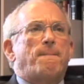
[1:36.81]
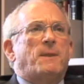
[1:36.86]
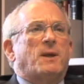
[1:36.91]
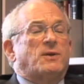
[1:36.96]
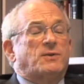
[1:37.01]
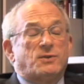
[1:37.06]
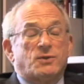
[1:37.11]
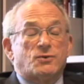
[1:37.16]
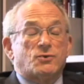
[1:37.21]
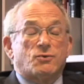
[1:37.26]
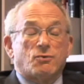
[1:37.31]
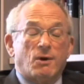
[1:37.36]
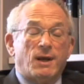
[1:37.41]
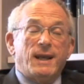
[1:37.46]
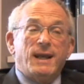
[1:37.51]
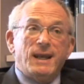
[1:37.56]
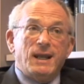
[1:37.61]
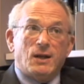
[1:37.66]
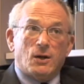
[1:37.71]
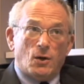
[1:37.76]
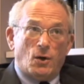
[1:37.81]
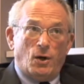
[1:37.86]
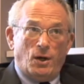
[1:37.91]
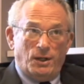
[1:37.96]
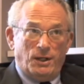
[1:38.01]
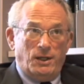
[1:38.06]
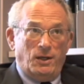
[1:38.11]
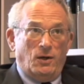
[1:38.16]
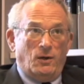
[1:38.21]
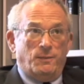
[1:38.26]
uh, to train
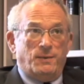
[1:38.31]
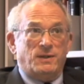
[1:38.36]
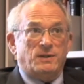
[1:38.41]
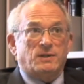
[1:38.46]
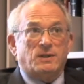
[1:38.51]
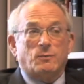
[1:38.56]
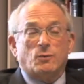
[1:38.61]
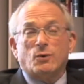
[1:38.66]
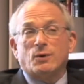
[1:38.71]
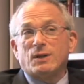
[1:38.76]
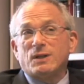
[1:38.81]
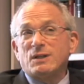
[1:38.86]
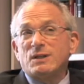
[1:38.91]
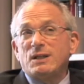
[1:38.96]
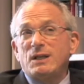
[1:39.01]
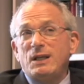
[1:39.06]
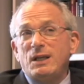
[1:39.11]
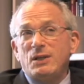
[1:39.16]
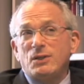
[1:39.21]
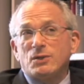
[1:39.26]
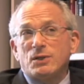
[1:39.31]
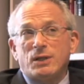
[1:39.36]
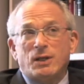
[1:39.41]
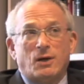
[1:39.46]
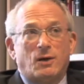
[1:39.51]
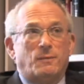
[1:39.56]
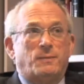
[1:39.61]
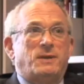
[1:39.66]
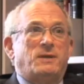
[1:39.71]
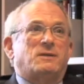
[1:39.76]
on ERP SIM or to teach
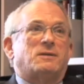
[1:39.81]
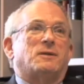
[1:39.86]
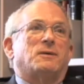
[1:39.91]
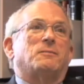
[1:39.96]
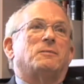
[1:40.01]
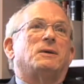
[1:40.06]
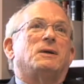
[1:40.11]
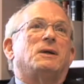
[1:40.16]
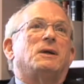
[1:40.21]
ERP SIM,